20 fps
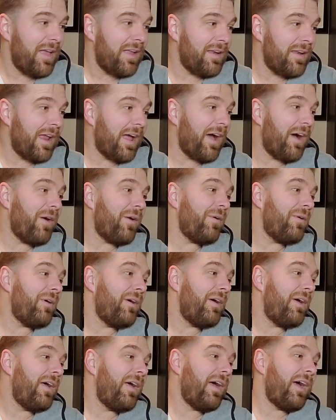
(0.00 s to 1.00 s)
Now,
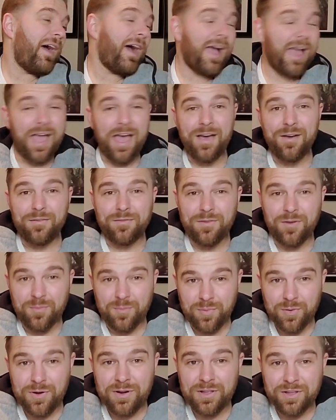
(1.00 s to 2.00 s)
I have a
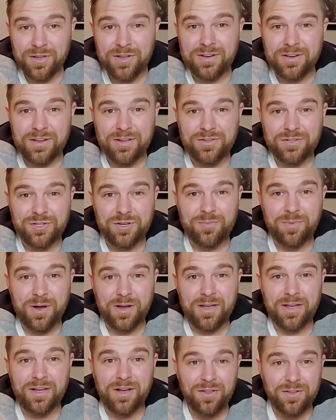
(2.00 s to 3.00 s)
pretty good Neo Geo
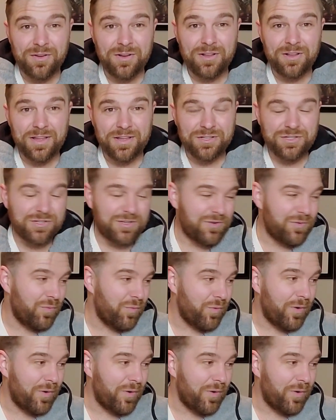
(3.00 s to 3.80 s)
Pocket Color collection.